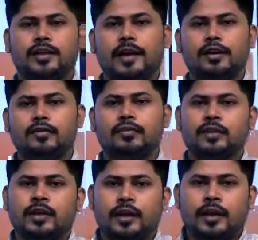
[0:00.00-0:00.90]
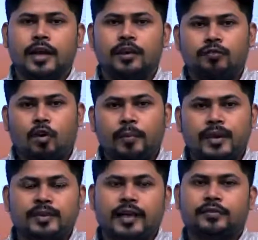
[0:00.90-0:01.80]
the kind of
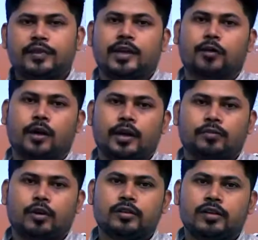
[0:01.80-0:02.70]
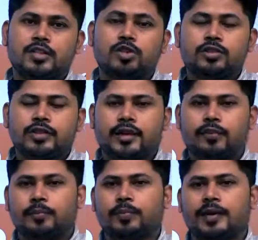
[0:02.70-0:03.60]
environment that we require for the research and
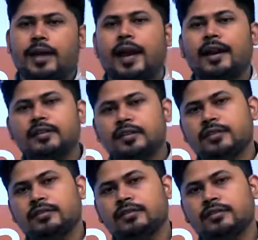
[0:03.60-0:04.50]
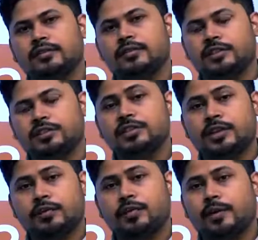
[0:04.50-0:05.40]
development and
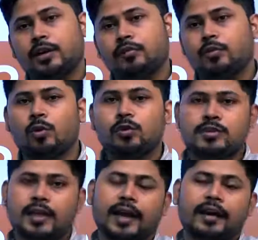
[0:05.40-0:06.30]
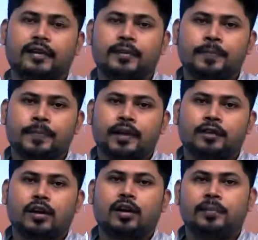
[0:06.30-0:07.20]
of drones and
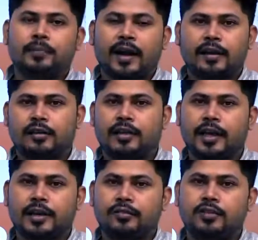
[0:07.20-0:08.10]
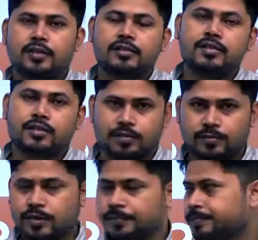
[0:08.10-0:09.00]
the unmanned aerial vehicle
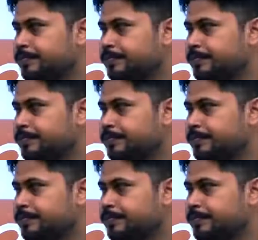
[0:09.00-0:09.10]
systems.